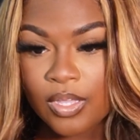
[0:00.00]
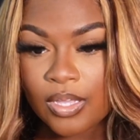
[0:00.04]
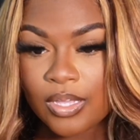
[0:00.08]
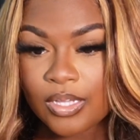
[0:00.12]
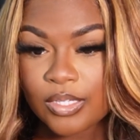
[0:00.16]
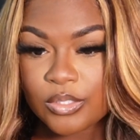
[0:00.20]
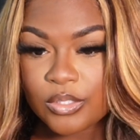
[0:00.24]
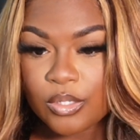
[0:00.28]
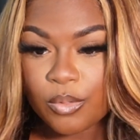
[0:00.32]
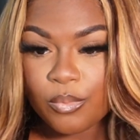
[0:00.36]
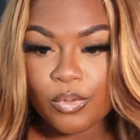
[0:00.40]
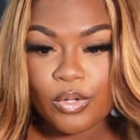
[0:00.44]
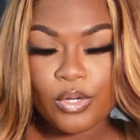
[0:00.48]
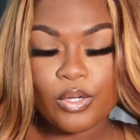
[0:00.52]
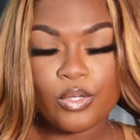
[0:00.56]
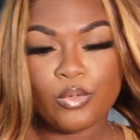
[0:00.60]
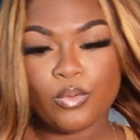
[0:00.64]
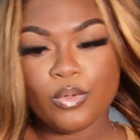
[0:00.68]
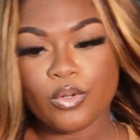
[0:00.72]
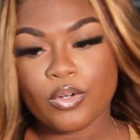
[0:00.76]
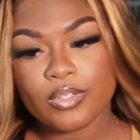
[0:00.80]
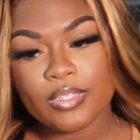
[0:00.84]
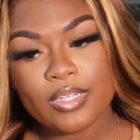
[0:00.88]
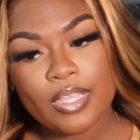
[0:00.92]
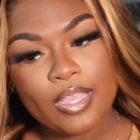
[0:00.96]
So I'm gonna do
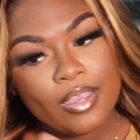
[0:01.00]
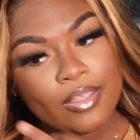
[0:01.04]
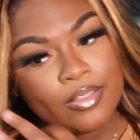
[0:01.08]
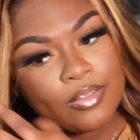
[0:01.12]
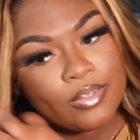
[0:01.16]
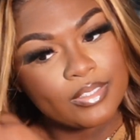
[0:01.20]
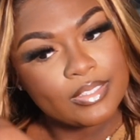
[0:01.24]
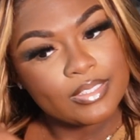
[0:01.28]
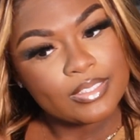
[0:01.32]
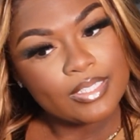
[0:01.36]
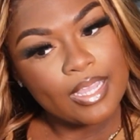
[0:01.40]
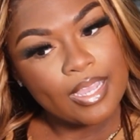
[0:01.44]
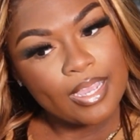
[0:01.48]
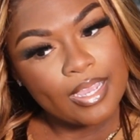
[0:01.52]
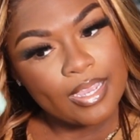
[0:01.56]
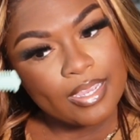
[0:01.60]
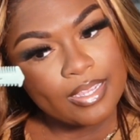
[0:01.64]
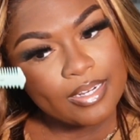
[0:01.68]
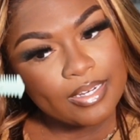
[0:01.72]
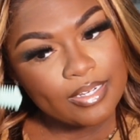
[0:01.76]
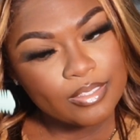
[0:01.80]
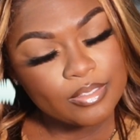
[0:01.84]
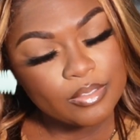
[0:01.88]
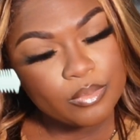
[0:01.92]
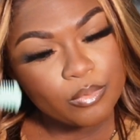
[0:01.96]
it on the other
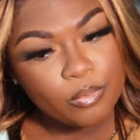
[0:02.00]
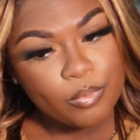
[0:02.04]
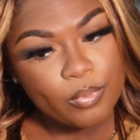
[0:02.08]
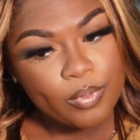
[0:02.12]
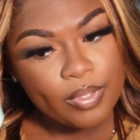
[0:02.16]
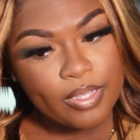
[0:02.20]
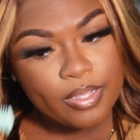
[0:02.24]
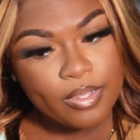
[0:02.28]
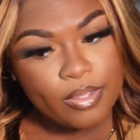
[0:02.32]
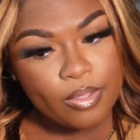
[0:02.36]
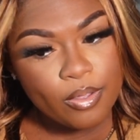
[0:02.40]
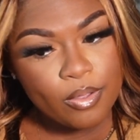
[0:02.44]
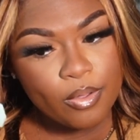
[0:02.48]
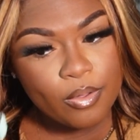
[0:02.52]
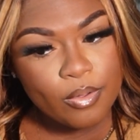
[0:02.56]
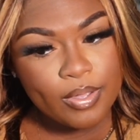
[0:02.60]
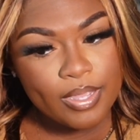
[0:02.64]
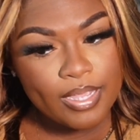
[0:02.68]
side as well.